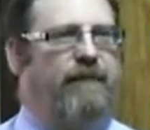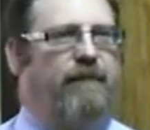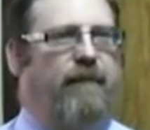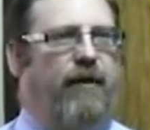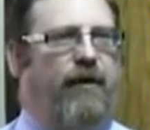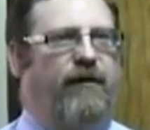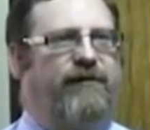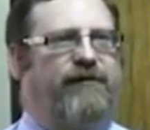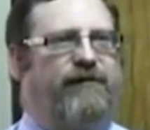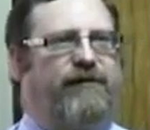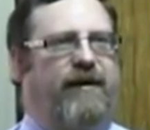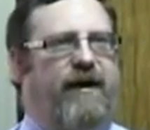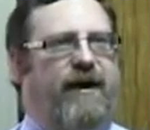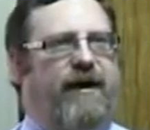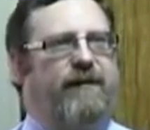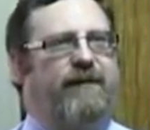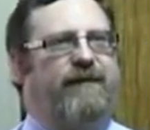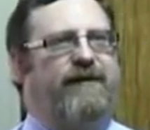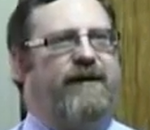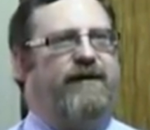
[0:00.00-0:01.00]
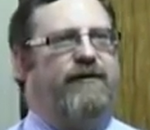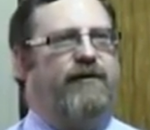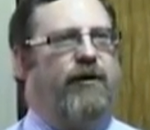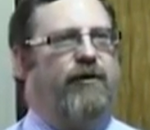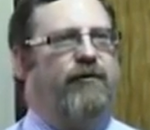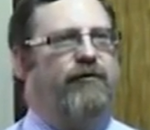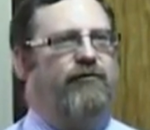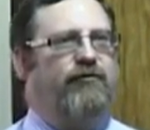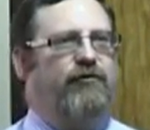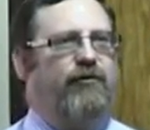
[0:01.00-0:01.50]
Most times they
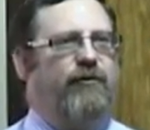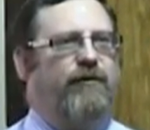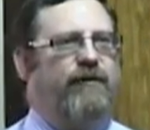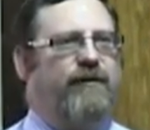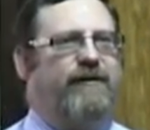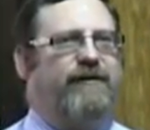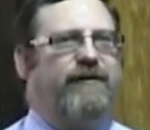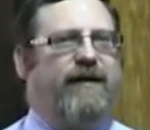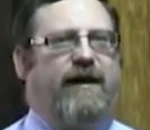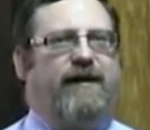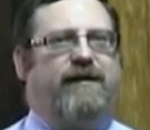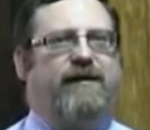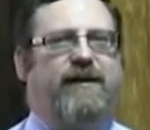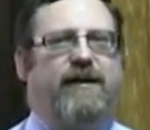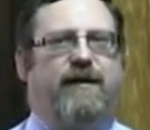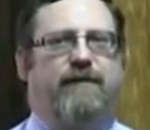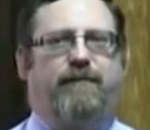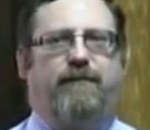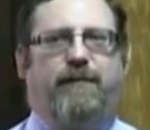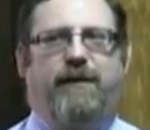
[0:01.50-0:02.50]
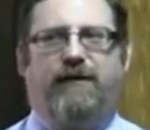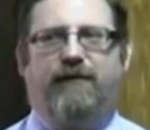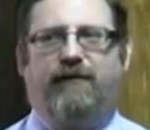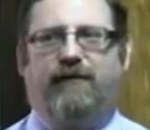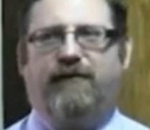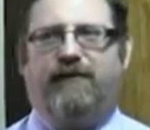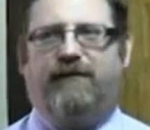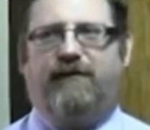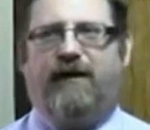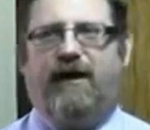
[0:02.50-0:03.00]
don't do this at the
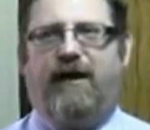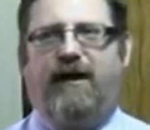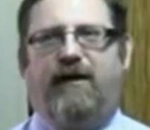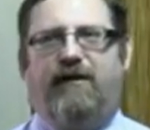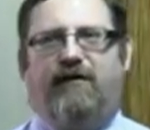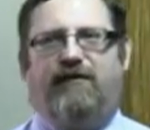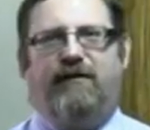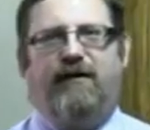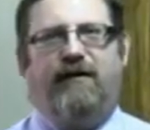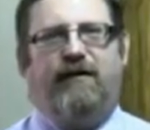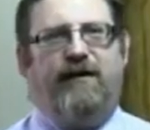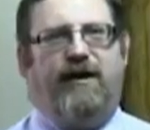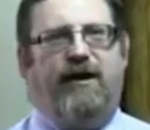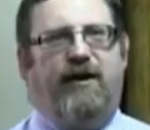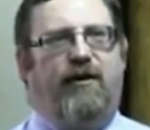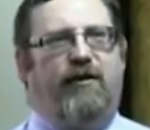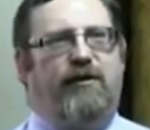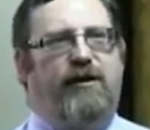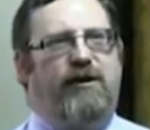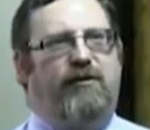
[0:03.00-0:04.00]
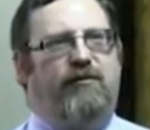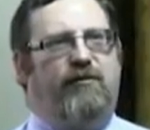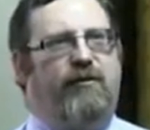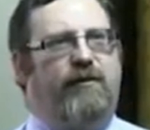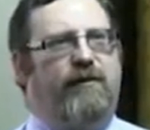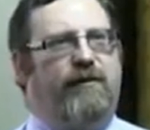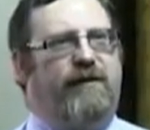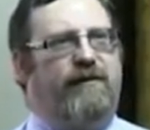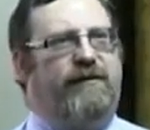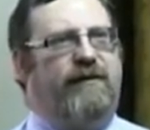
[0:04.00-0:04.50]
appeal stage, they only
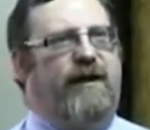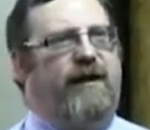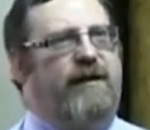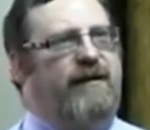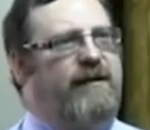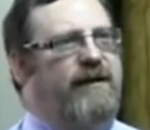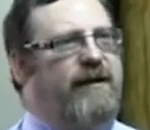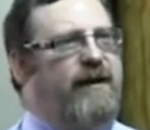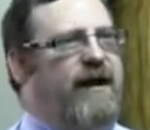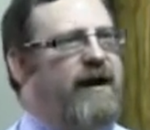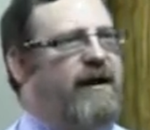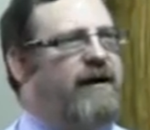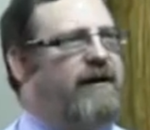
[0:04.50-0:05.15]
do this at the